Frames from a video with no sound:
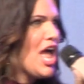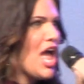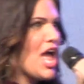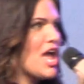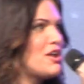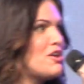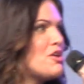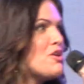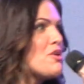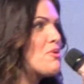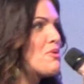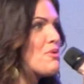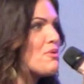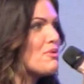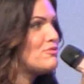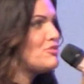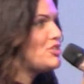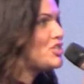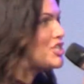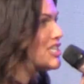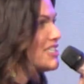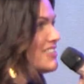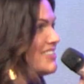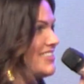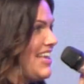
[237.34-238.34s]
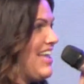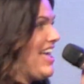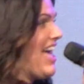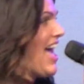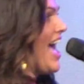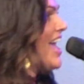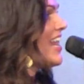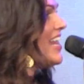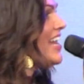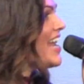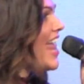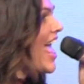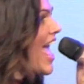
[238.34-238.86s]
and who just,
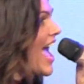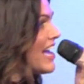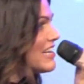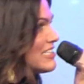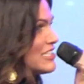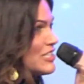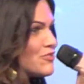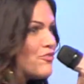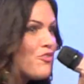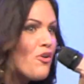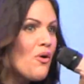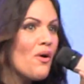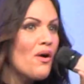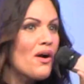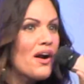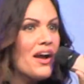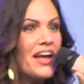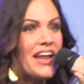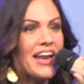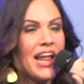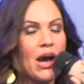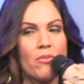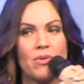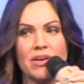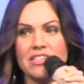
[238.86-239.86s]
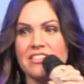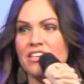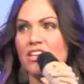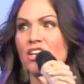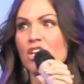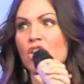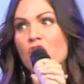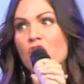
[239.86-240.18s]
I didn't ask for it, I wasn't